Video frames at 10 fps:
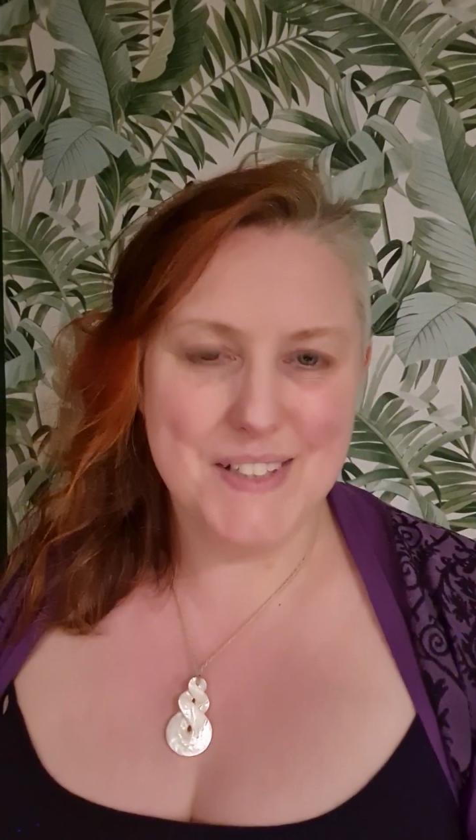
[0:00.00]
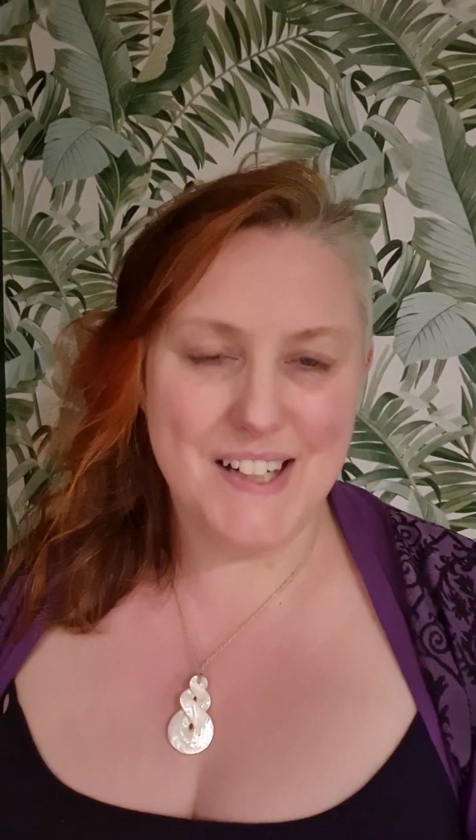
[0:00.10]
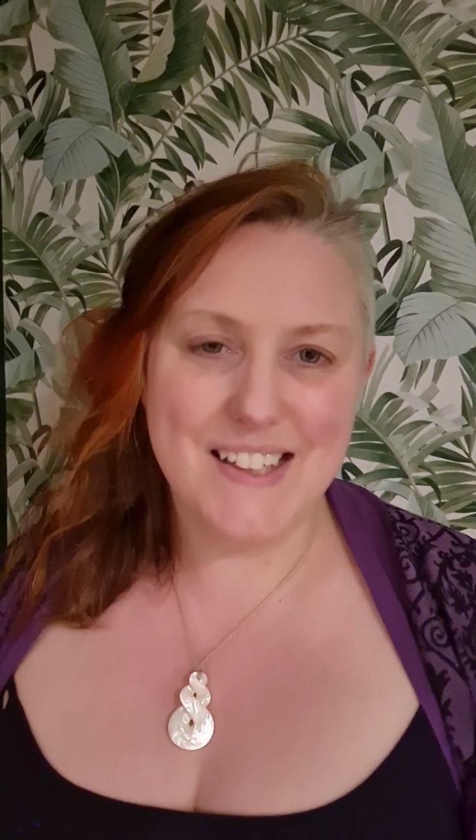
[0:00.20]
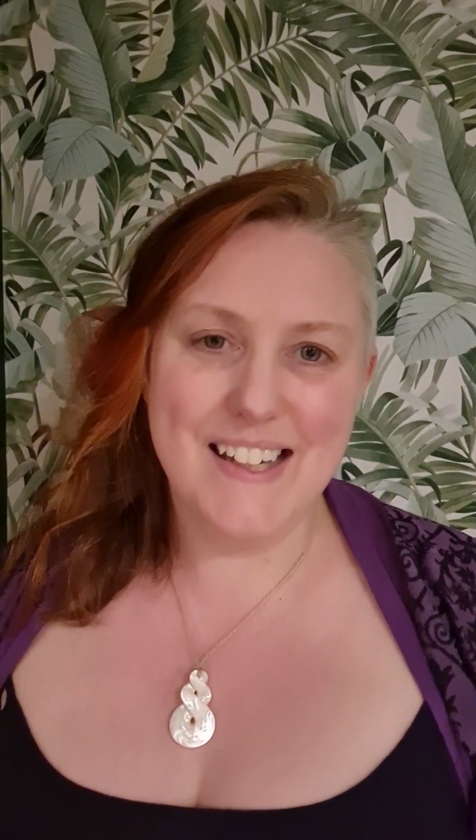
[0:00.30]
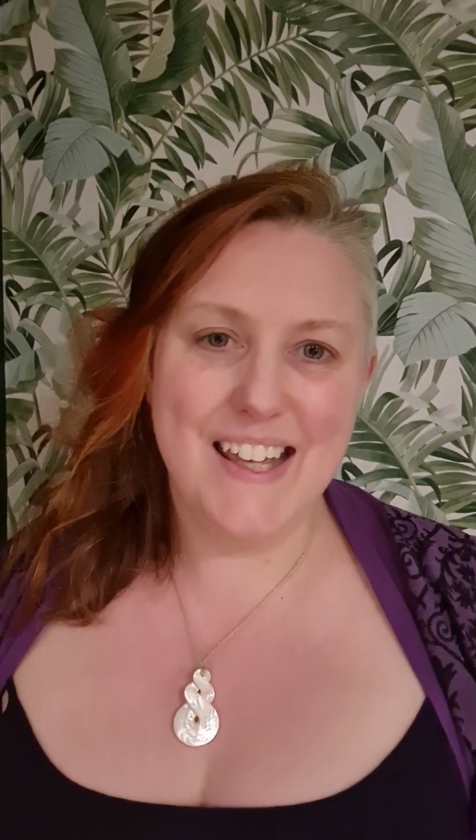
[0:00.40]

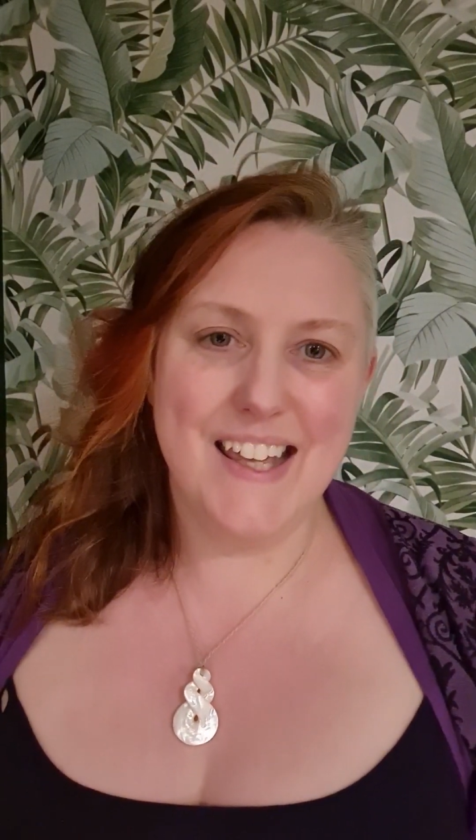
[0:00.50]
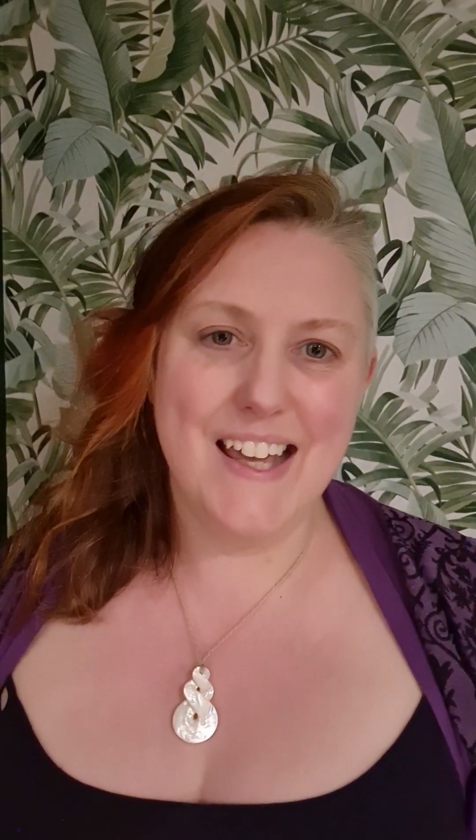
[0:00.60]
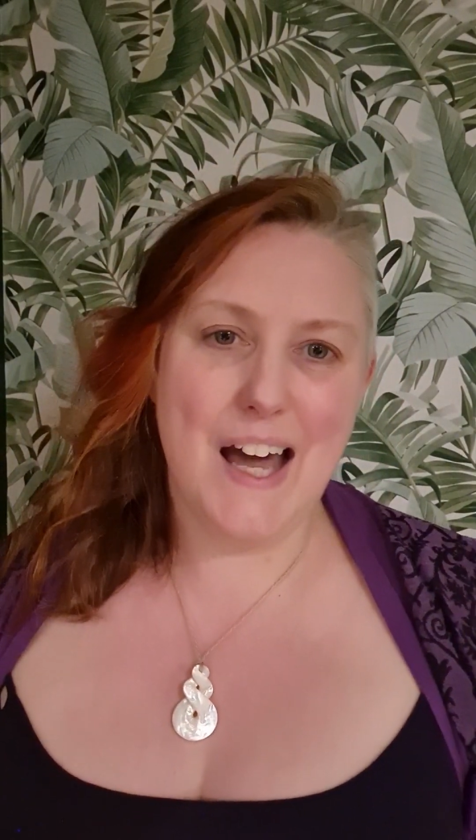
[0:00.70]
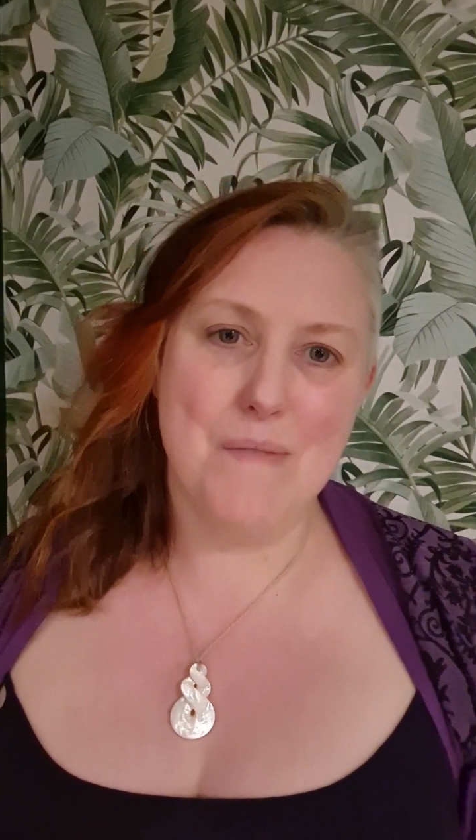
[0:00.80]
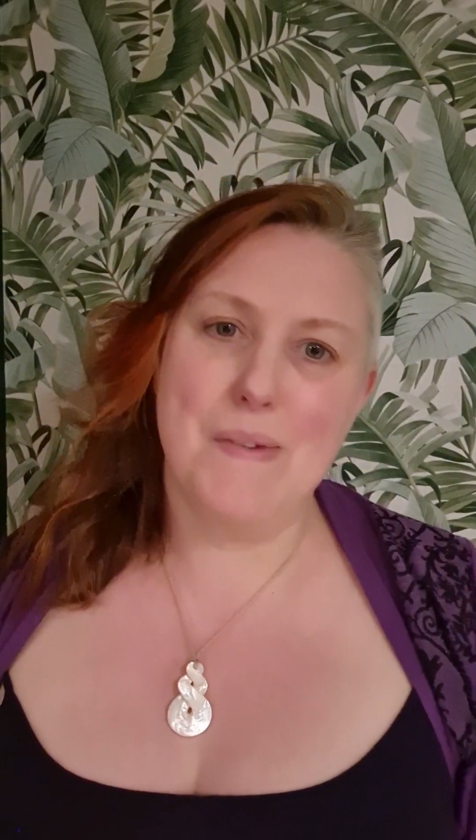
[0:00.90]
Dakini,
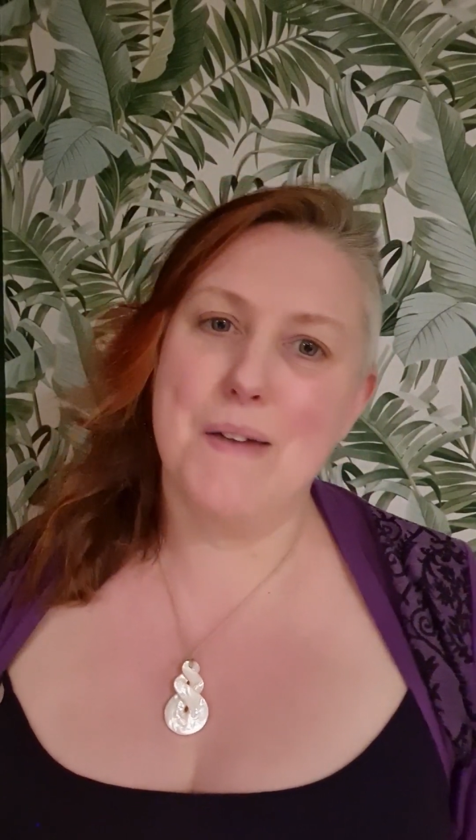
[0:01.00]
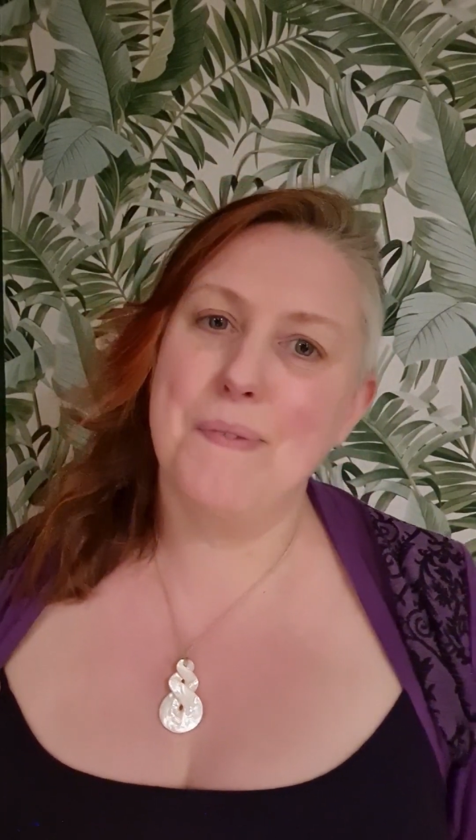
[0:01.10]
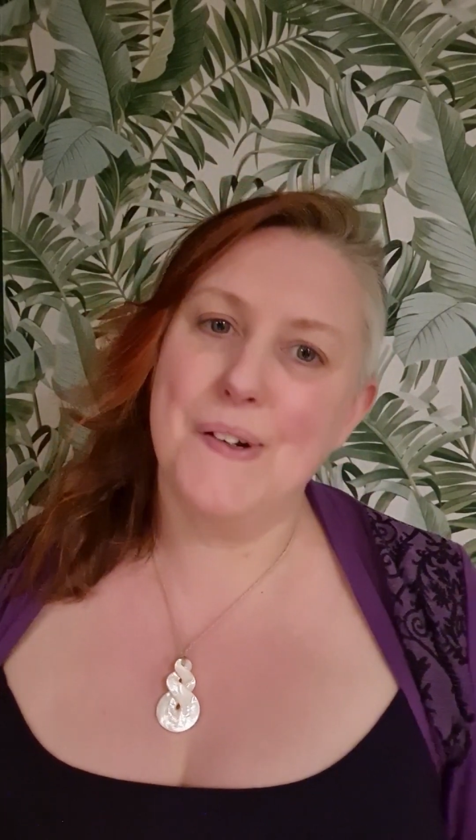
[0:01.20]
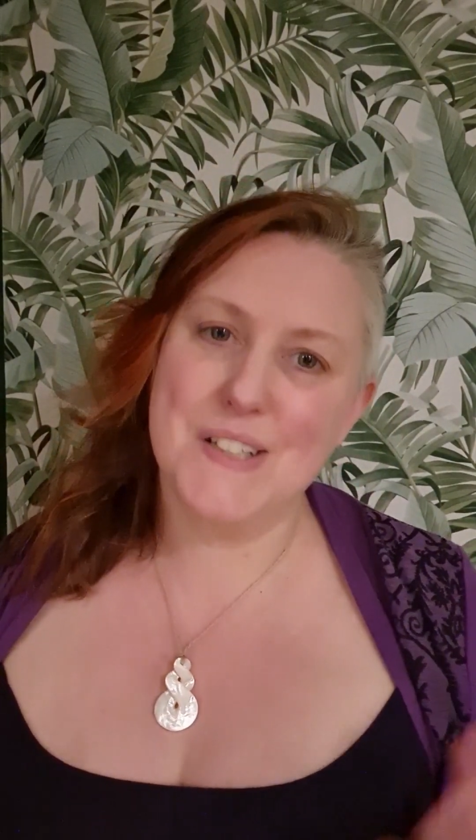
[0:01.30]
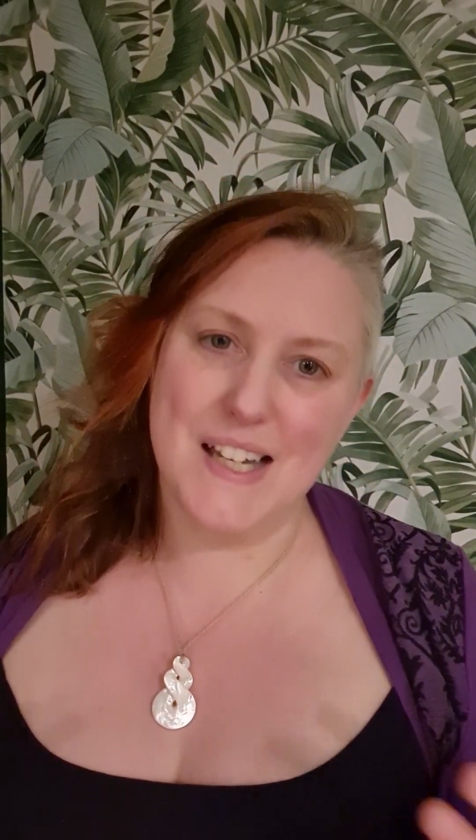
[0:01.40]
and my
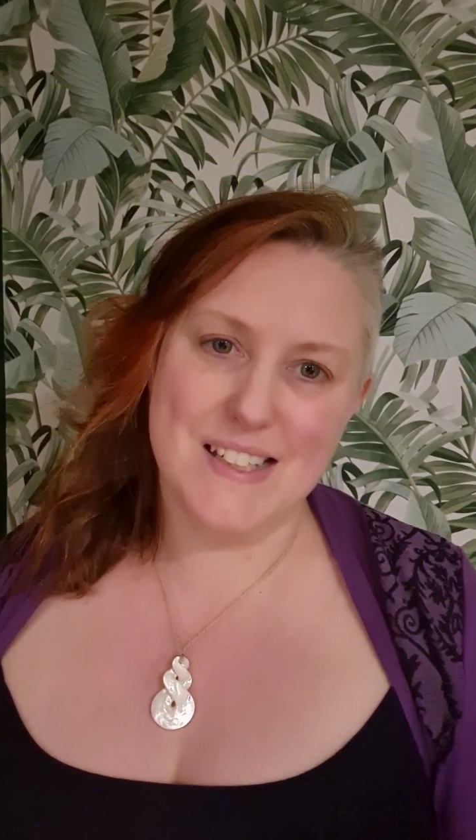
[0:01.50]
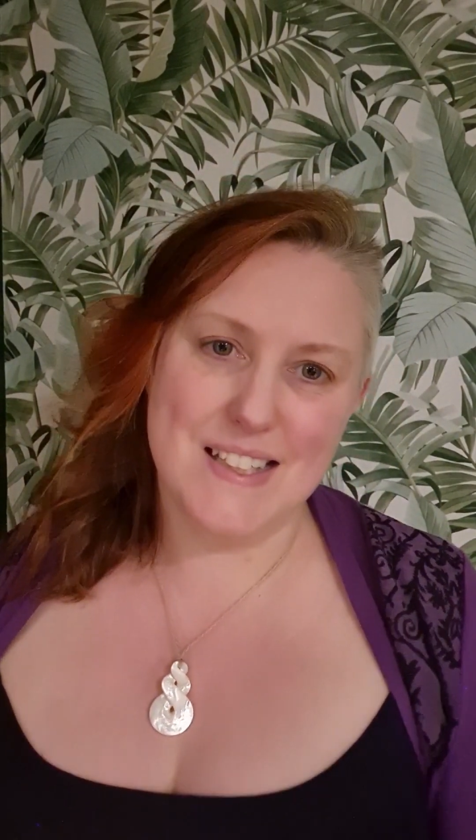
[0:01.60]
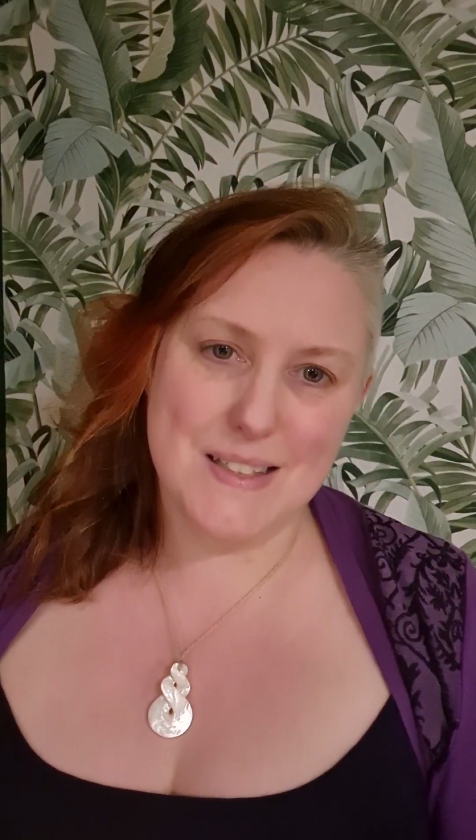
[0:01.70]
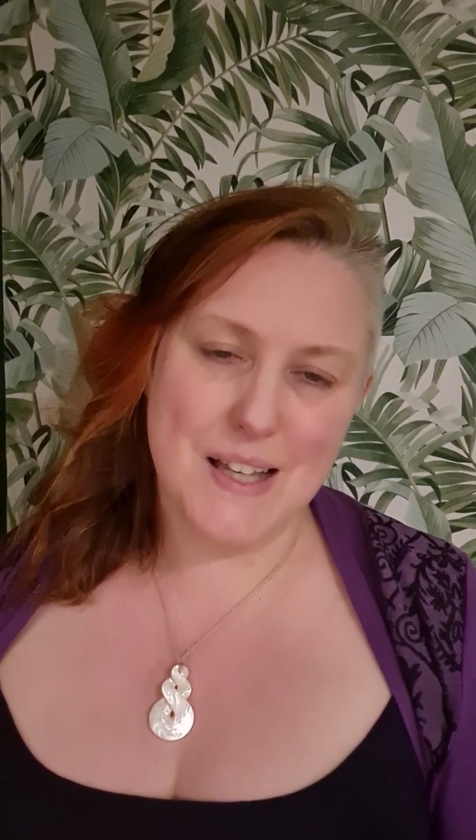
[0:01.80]
project is